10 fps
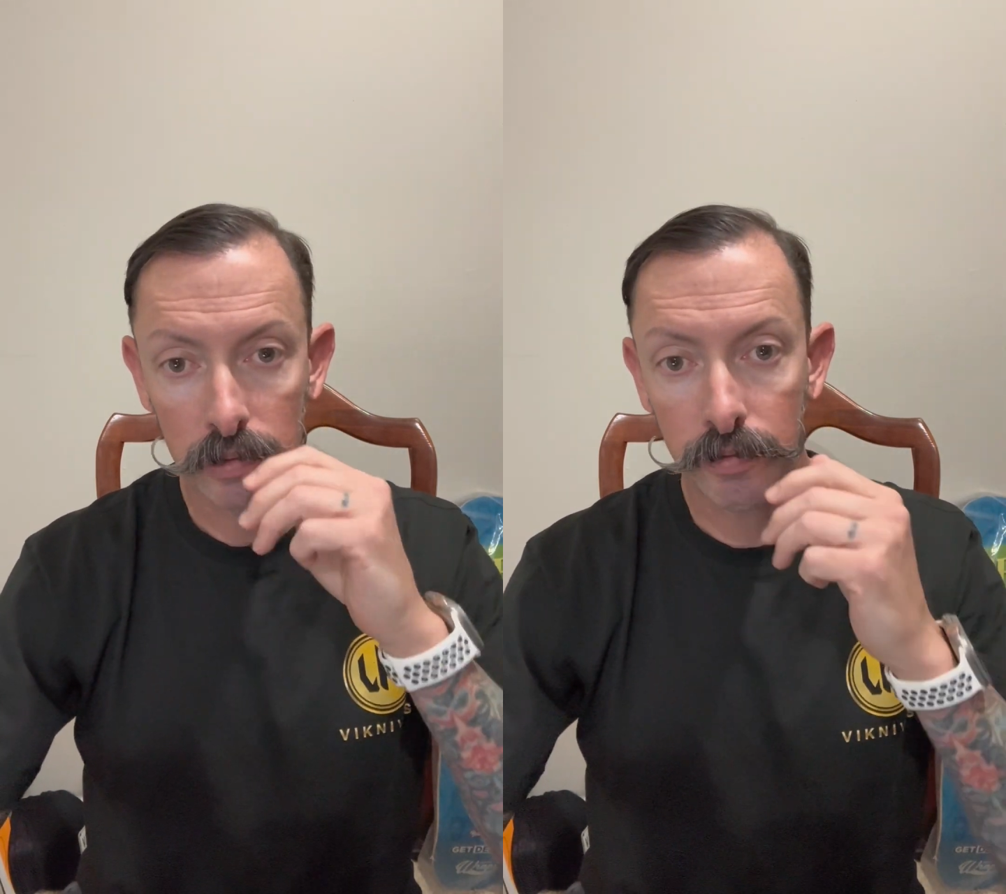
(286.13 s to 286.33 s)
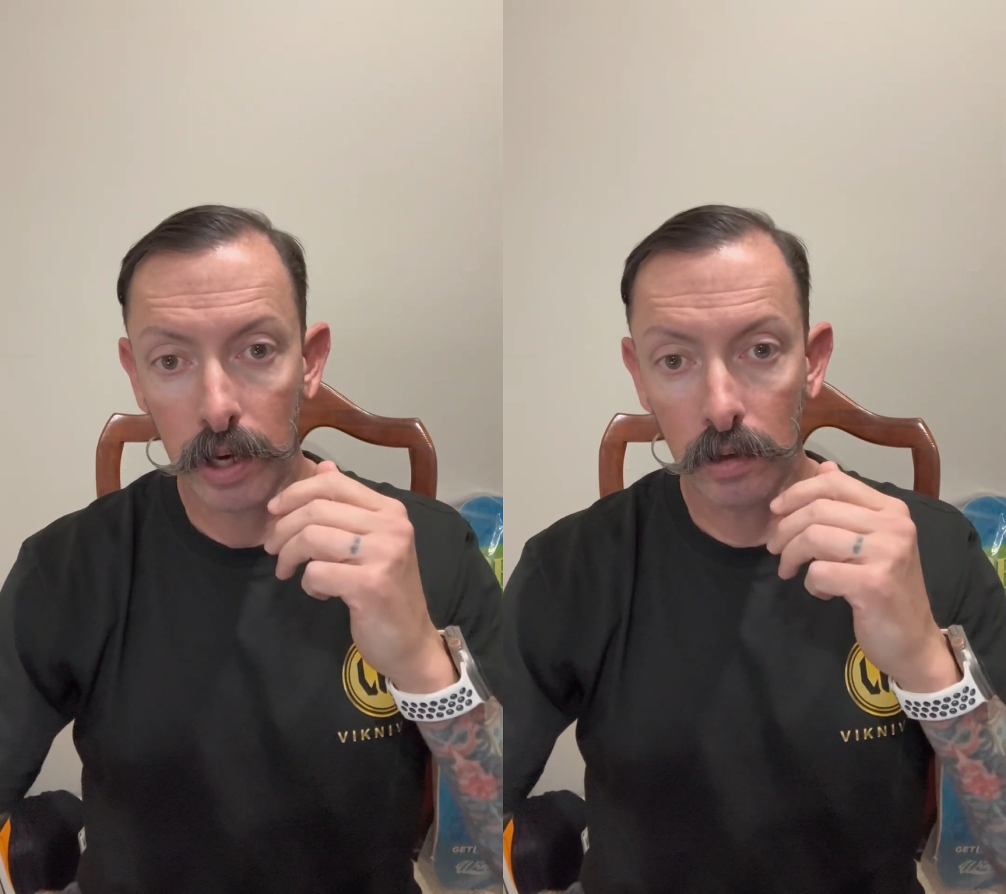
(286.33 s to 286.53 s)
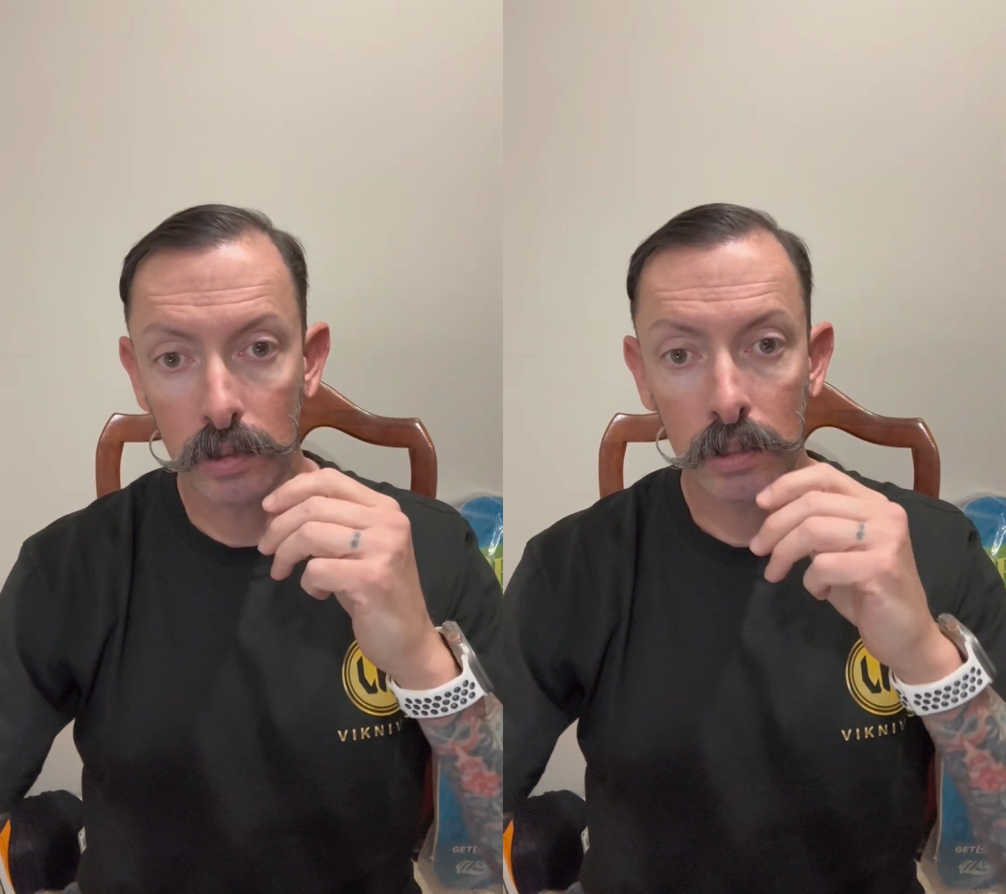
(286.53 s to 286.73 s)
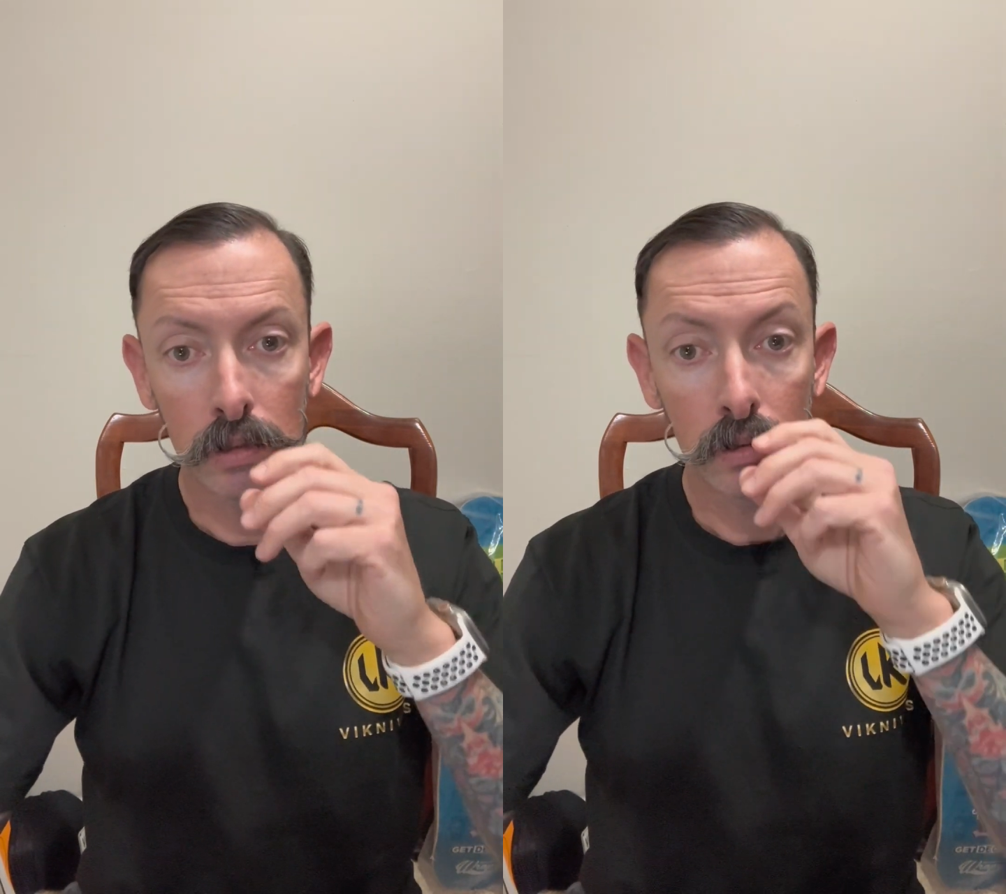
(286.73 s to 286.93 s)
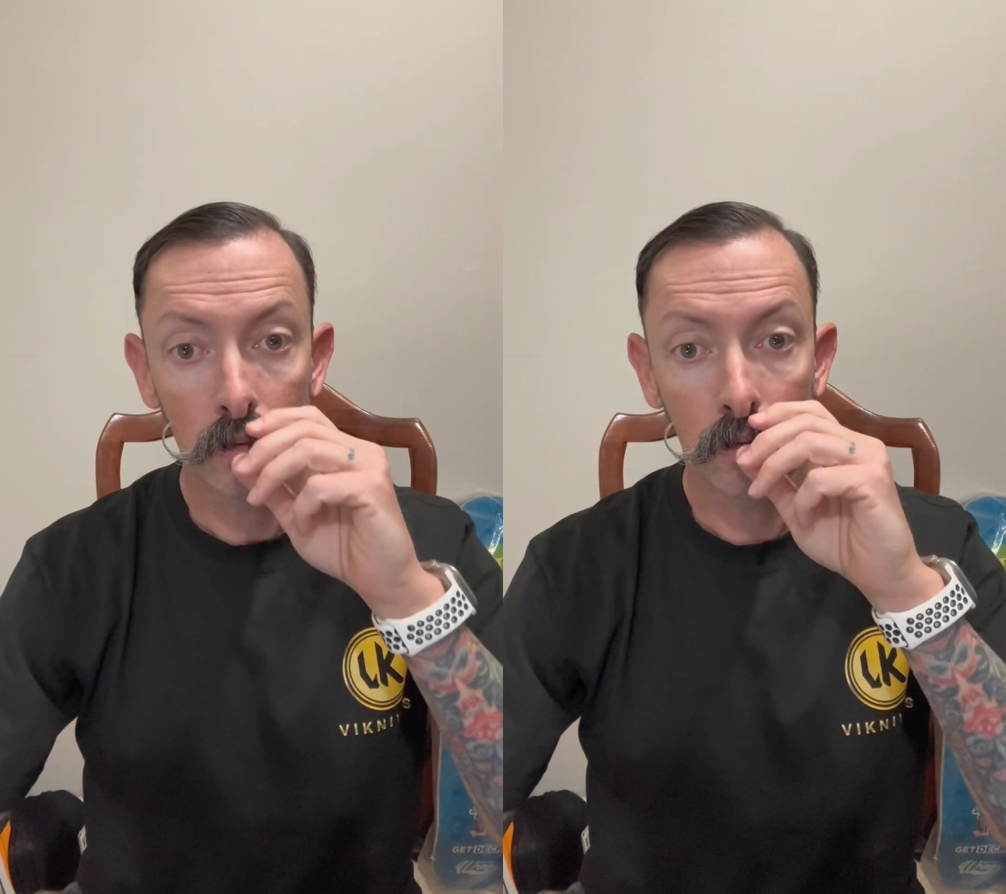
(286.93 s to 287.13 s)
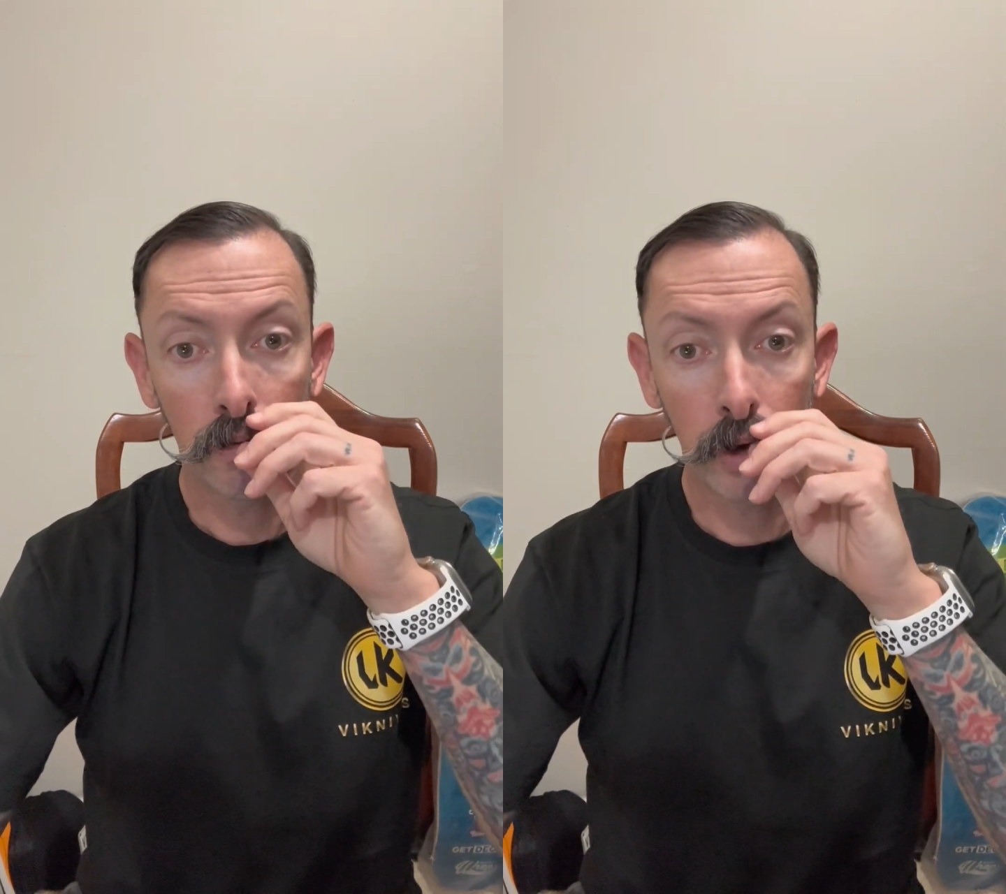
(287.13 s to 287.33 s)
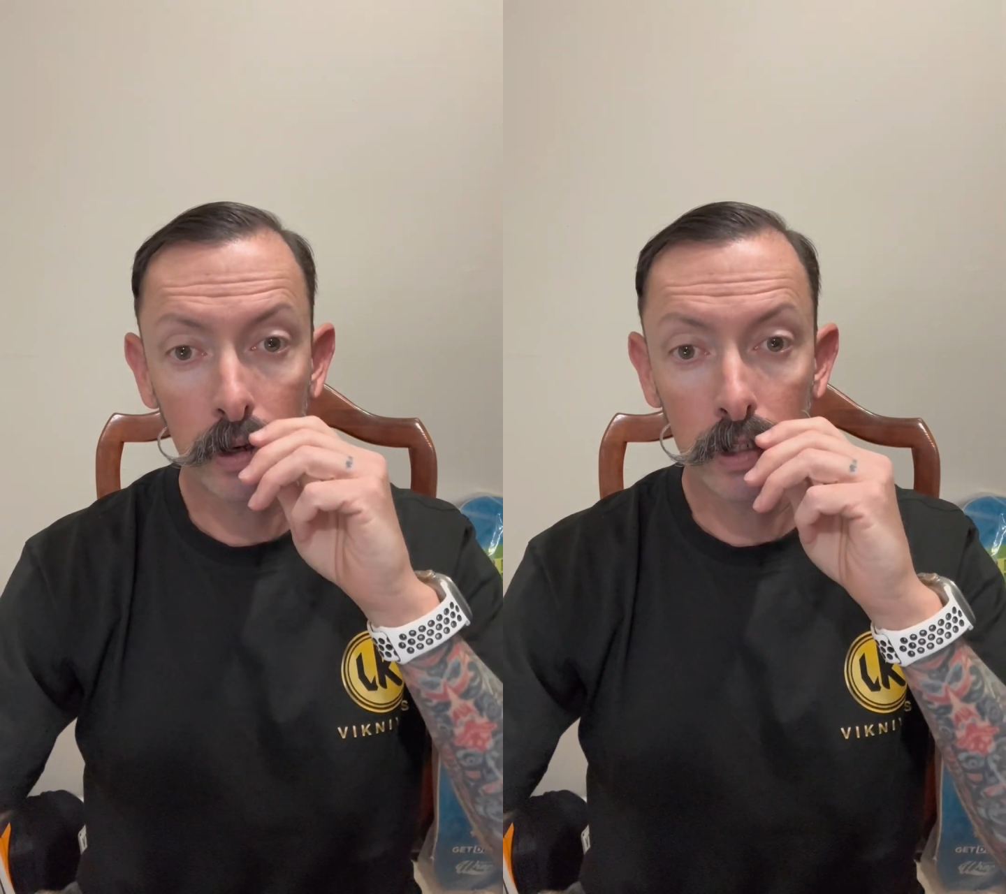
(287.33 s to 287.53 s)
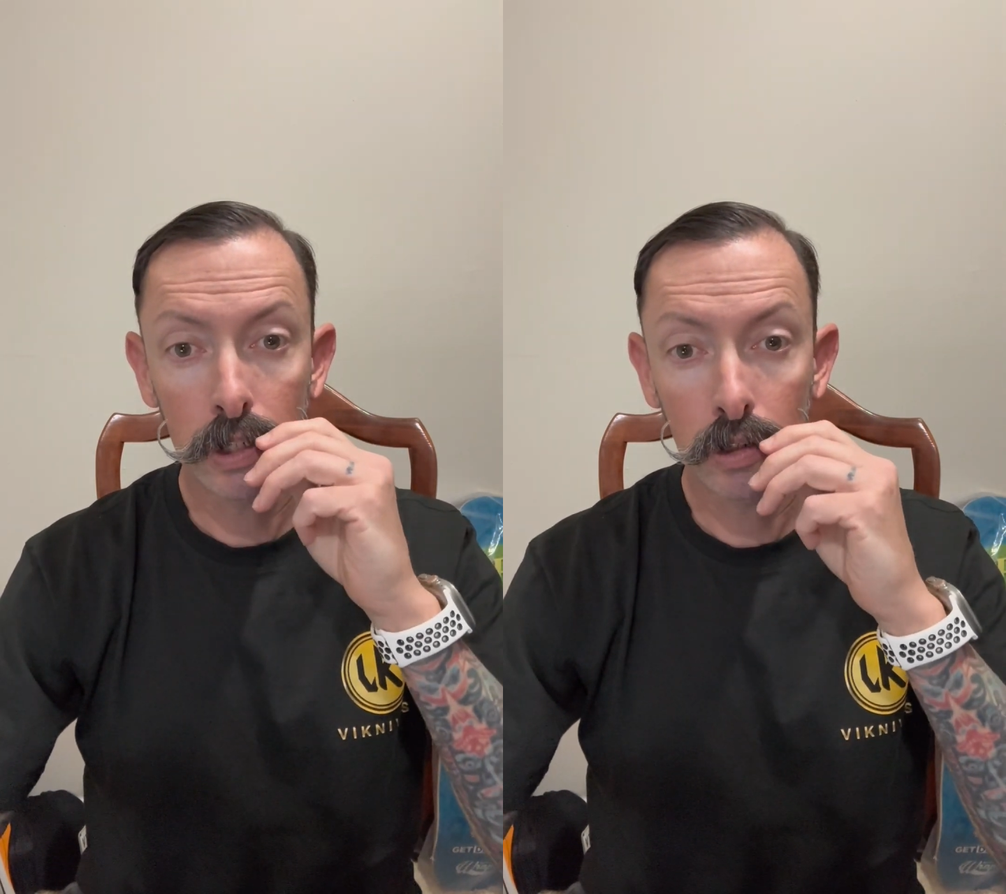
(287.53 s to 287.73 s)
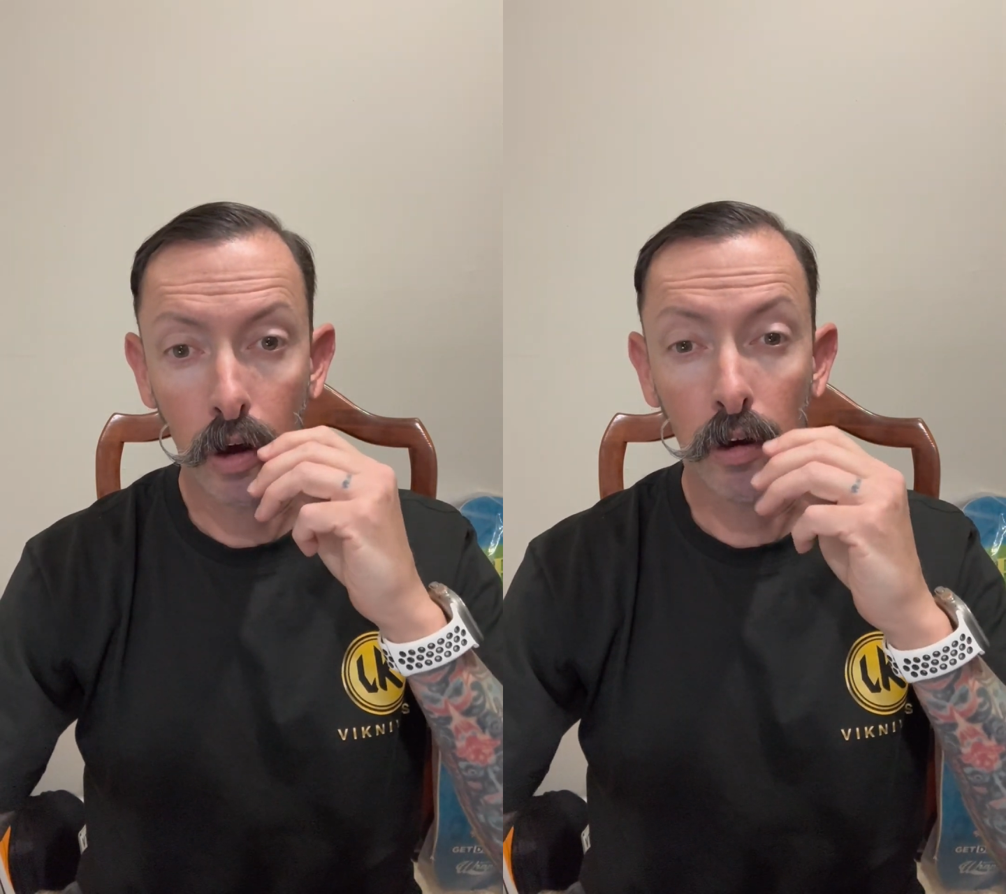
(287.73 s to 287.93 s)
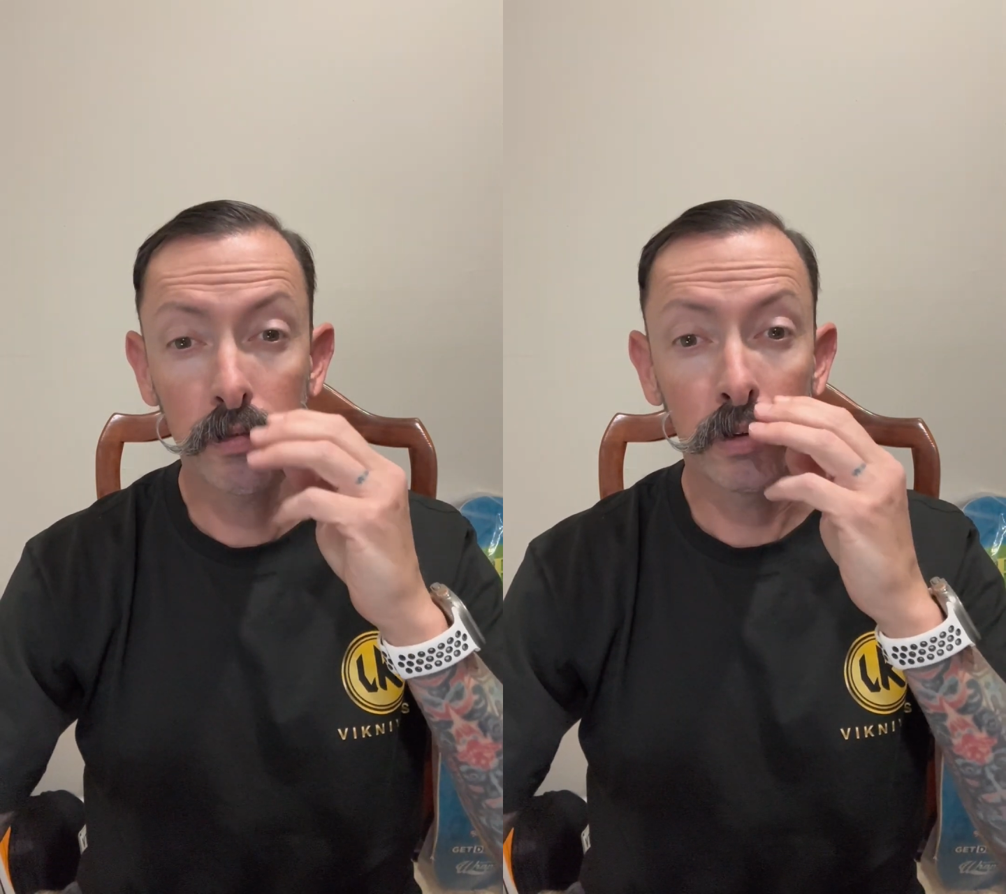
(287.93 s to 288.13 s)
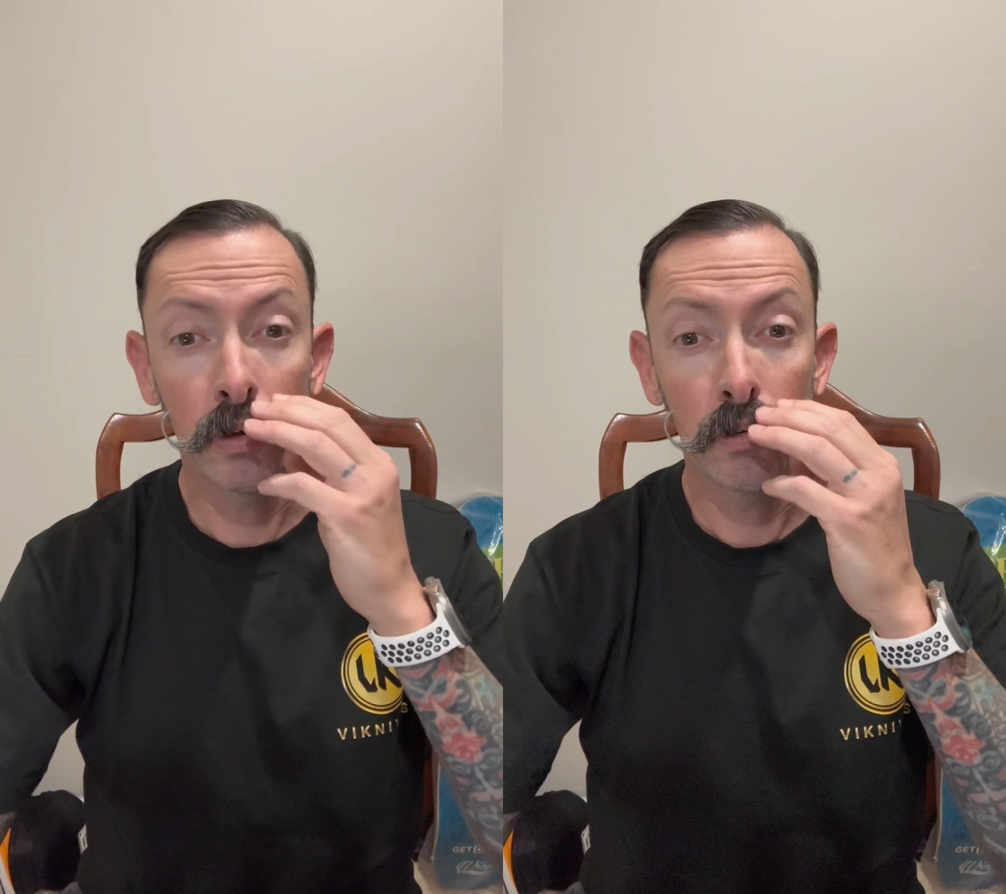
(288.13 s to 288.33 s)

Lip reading: felt very soft,